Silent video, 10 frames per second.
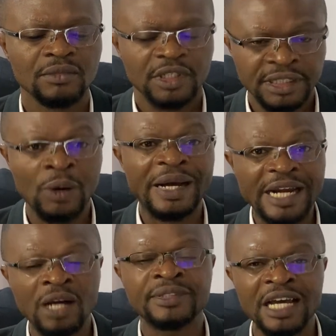They were
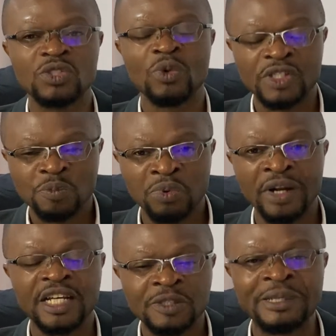now tasked to exploit
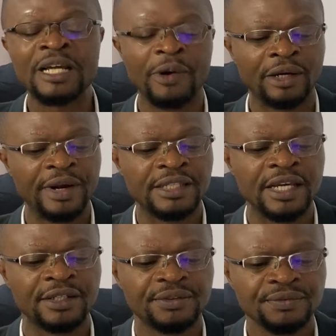the spaces that were created.